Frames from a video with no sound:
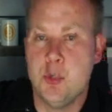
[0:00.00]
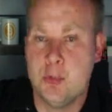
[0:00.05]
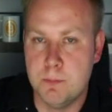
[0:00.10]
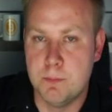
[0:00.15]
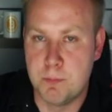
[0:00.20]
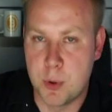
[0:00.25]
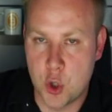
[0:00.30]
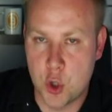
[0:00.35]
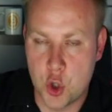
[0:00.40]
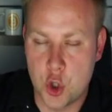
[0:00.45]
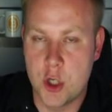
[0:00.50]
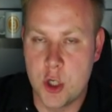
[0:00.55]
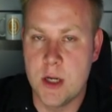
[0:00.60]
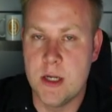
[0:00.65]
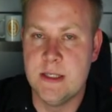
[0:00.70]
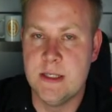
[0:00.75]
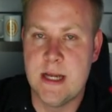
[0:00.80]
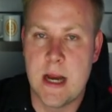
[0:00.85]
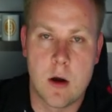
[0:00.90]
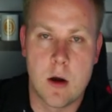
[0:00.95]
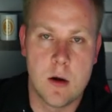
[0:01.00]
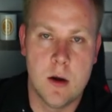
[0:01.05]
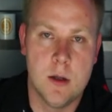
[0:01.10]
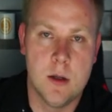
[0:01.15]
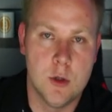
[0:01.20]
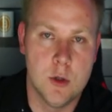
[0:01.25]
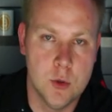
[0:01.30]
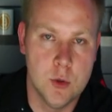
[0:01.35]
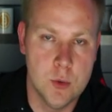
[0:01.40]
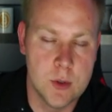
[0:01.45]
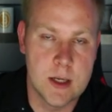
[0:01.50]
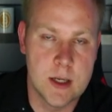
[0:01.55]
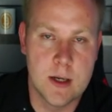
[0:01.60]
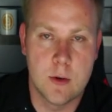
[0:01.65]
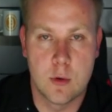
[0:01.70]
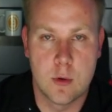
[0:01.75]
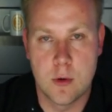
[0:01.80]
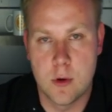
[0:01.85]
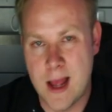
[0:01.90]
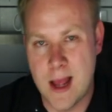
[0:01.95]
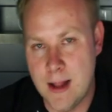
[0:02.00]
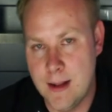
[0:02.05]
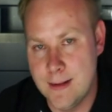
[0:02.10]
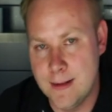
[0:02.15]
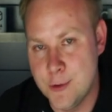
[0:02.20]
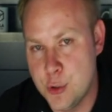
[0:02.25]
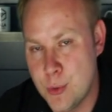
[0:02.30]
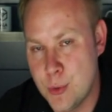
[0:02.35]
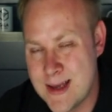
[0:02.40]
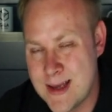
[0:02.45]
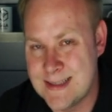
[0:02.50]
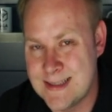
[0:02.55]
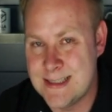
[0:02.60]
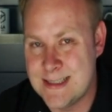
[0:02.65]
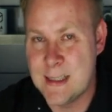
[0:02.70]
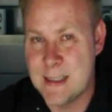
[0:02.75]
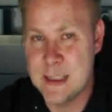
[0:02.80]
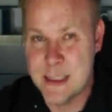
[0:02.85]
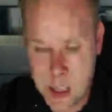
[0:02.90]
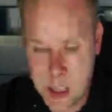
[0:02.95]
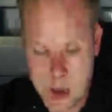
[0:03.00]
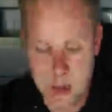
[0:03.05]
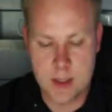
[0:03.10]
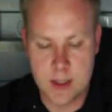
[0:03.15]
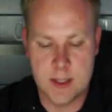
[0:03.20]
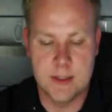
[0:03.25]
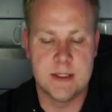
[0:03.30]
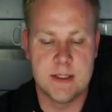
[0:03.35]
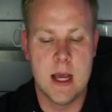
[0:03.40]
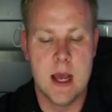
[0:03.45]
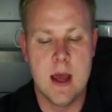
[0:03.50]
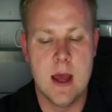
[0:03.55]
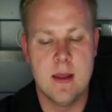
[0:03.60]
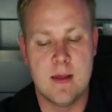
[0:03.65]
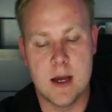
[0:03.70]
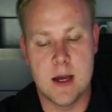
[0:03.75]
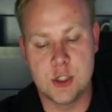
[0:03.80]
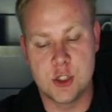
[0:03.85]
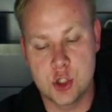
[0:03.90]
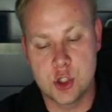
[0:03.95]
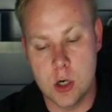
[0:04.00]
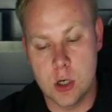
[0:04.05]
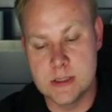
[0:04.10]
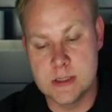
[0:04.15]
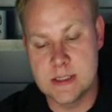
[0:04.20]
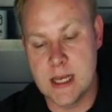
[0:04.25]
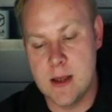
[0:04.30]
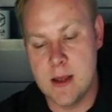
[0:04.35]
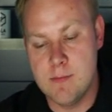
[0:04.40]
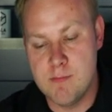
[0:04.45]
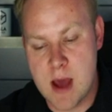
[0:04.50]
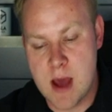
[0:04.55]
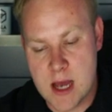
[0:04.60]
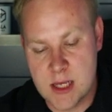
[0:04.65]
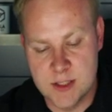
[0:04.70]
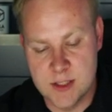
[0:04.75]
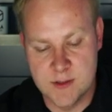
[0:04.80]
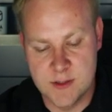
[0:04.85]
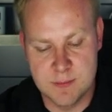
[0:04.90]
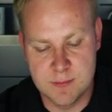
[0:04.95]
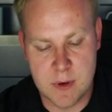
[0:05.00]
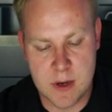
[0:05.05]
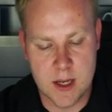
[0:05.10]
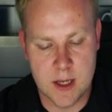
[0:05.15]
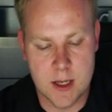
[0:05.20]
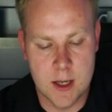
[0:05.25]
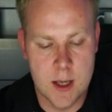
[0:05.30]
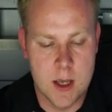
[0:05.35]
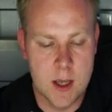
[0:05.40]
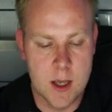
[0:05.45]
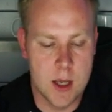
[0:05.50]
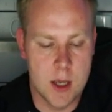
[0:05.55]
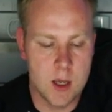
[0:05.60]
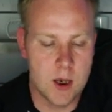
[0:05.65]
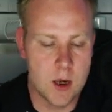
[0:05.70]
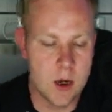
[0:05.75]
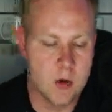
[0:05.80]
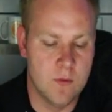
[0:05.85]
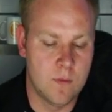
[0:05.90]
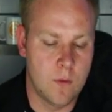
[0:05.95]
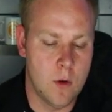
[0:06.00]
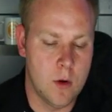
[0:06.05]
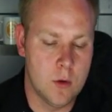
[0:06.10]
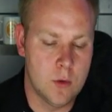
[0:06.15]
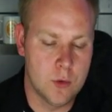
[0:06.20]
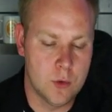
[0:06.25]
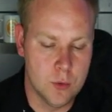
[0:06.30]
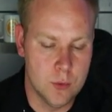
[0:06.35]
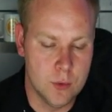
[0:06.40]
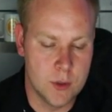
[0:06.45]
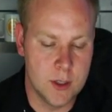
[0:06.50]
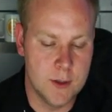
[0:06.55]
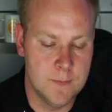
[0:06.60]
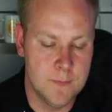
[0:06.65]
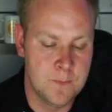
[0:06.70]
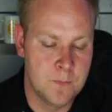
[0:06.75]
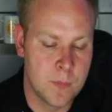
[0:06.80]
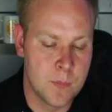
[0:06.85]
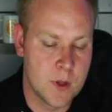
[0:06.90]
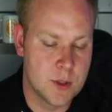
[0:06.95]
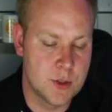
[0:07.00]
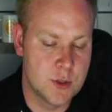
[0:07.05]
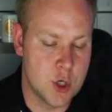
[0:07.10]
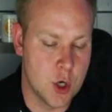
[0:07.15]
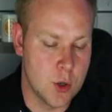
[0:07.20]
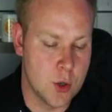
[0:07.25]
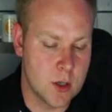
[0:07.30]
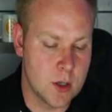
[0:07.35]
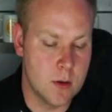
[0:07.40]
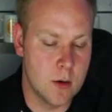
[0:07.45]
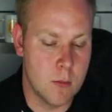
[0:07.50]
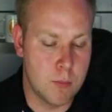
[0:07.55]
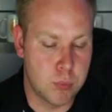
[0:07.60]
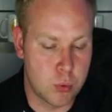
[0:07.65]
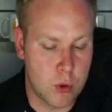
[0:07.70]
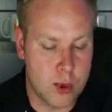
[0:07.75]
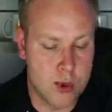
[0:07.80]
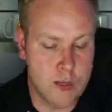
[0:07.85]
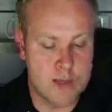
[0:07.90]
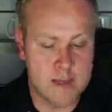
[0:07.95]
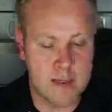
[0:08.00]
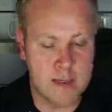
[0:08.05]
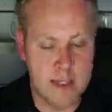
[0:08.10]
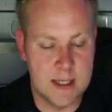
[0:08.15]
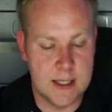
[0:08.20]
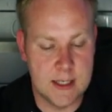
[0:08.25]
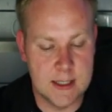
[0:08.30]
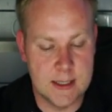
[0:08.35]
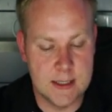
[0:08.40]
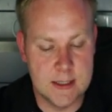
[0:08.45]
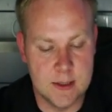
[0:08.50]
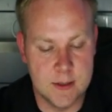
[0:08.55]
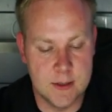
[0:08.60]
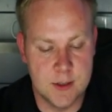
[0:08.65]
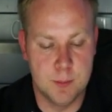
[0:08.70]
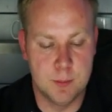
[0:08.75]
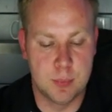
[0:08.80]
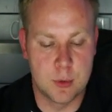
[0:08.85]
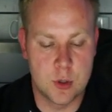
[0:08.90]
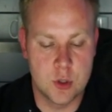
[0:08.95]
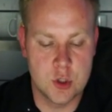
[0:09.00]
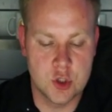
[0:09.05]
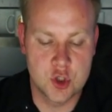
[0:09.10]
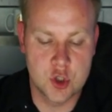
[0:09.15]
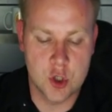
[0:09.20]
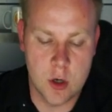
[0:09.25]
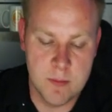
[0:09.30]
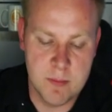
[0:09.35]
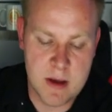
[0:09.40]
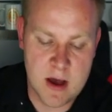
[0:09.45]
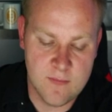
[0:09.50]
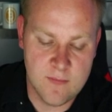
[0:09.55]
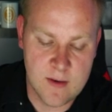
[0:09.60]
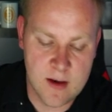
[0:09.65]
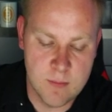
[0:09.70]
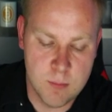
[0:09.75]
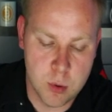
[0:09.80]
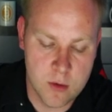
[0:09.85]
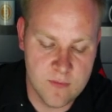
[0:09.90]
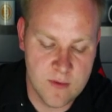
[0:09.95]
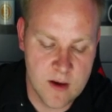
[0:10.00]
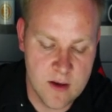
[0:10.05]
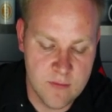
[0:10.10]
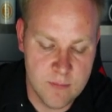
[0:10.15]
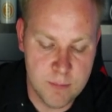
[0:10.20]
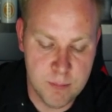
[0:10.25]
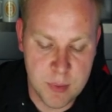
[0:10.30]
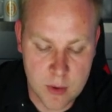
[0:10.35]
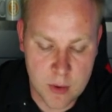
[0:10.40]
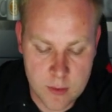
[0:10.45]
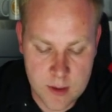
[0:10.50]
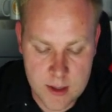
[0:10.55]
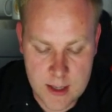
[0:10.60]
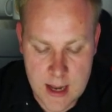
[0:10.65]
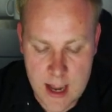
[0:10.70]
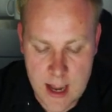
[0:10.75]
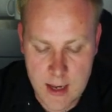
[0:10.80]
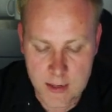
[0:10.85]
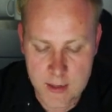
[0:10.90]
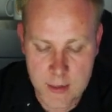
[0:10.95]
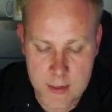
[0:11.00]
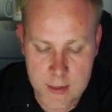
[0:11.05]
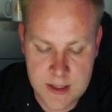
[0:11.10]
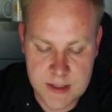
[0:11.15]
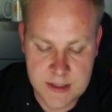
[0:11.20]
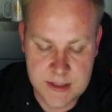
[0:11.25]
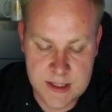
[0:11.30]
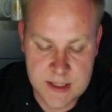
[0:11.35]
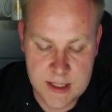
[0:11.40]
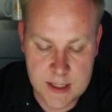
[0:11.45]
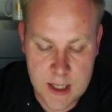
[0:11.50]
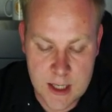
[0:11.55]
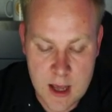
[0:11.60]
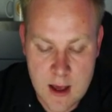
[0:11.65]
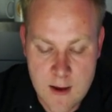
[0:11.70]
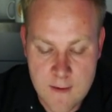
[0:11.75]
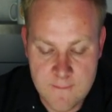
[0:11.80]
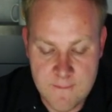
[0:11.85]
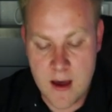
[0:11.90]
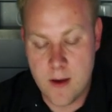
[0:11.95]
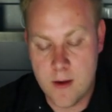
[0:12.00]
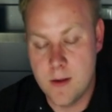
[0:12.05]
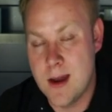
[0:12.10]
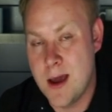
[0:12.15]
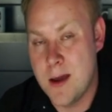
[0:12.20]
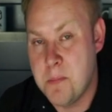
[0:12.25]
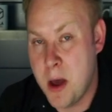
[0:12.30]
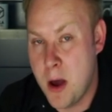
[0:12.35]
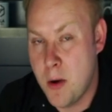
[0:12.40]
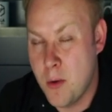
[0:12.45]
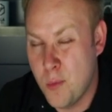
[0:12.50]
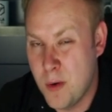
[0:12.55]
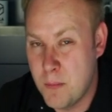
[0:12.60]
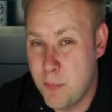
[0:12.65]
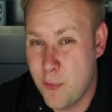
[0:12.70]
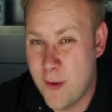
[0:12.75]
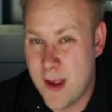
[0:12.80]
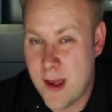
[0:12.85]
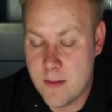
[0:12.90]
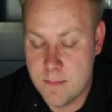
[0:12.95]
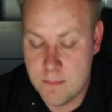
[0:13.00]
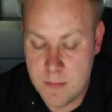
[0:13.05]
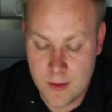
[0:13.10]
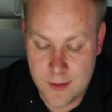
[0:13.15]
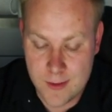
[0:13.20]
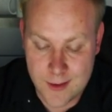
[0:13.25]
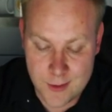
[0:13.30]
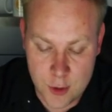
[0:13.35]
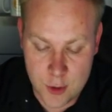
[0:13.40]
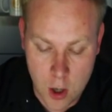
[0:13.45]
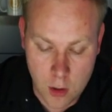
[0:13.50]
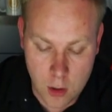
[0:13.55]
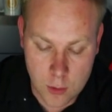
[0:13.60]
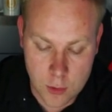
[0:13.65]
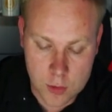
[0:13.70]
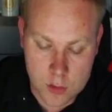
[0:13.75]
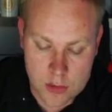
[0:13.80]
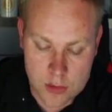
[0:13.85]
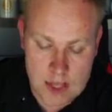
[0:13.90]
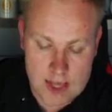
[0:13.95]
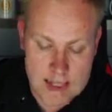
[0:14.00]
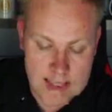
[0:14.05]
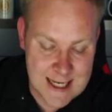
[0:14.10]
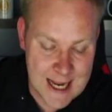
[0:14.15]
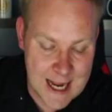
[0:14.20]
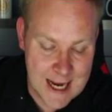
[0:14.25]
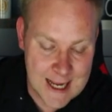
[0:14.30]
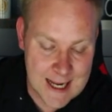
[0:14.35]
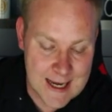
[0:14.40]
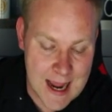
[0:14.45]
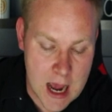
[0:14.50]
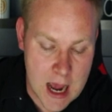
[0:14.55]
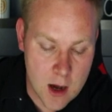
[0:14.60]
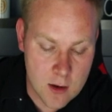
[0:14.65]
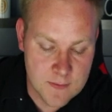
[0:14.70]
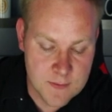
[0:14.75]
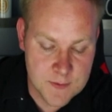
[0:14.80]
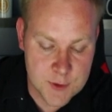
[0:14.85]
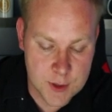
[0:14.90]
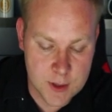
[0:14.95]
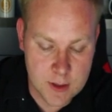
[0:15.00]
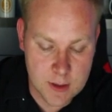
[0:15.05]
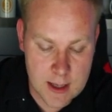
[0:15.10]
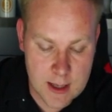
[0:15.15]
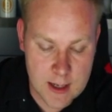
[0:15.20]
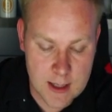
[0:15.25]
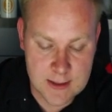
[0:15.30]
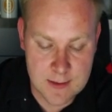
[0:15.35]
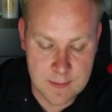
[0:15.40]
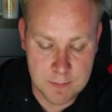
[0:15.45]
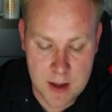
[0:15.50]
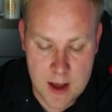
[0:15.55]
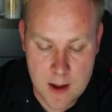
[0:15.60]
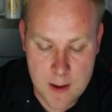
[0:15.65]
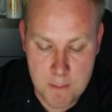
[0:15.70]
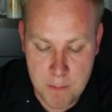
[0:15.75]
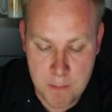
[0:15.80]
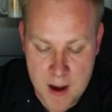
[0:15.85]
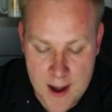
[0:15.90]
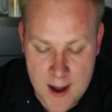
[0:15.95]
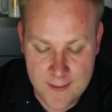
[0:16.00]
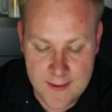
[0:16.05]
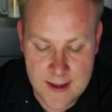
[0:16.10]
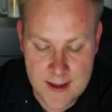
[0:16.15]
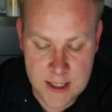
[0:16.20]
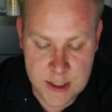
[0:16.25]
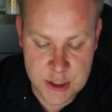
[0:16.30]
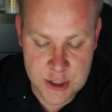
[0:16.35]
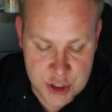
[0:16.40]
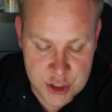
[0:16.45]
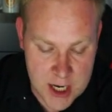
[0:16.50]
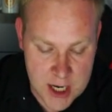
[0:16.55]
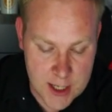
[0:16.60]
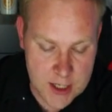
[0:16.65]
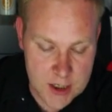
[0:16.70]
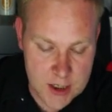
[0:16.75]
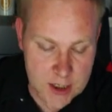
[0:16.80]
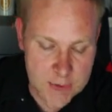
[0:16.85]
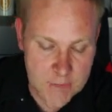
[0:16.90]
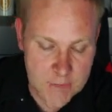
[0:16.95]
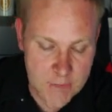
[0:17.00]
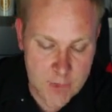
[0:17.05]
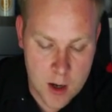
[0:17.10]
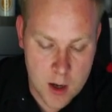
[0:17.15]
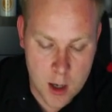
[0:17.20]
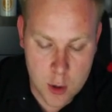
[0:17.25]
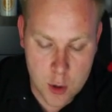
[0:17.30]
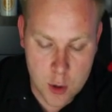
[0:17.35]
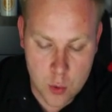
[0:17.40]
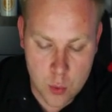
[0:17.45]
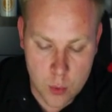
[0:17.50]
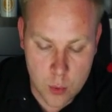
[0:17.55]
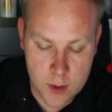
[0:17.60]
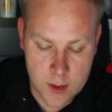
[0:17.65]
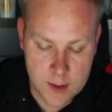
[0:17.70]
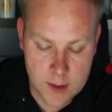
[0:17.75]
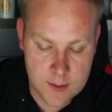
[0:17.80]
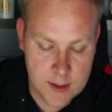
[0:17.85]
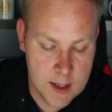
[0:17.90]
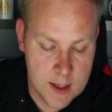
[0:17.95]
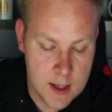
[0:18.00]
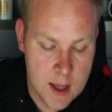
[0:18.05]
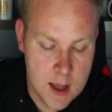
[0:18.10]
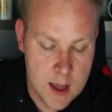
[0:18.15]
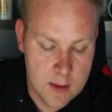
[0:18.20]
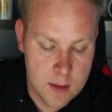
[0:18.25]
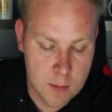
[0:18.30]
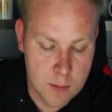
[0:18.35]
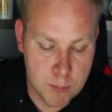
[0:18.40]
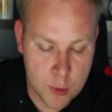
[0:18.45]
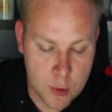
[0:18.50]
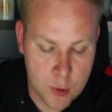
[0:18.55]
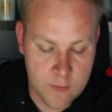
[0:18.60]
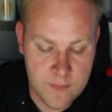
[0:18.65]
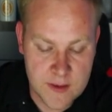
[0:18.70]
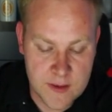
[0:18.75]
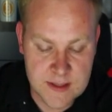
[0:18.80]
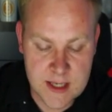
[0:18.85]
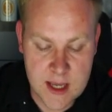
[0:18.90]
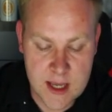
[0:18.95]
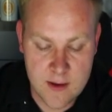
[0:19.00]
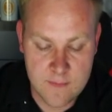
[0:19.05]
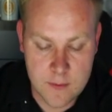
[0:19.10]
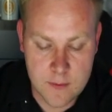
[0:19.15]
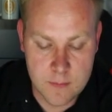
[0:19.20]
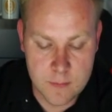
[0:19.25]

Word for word: burn Terra Luna or L U N C tokens. That has caused a massive spike in overall Luna token price, and the burn saw about five point five billion L U N C valued at about one point eight million dollars taken out of circulating supply by the exchange. Accordingly, the burn fees came from